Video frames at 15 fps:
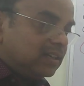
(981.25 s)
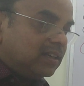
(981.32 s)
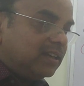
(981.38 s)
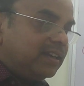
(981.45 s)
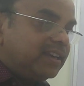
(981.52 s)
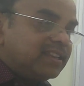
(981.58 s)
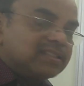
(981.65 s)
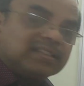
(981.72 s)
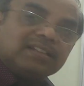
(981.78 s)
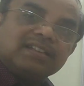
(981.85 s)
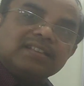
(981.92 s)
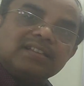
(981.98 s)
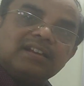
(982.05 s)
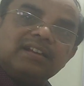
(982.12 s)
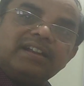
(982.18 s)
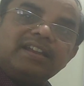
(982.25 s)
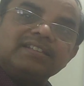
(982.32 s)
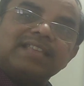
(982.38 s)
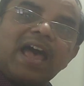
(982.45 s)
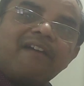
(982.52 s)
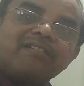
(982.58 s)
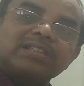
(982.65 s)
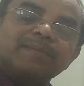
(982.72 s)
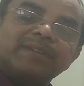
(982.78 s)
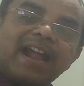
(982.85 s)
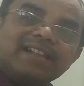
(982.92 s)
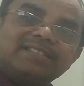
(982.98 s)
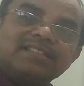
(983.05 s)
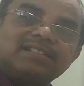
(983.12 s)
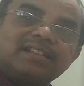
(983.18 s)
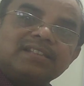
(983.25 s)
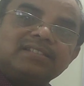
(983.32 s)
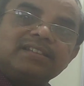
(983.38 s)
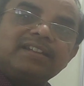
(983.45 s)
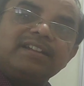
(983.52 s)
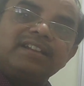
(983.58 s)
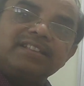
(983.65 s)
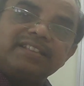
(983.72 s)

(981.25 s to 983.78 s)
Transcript: it is having some consistency. It is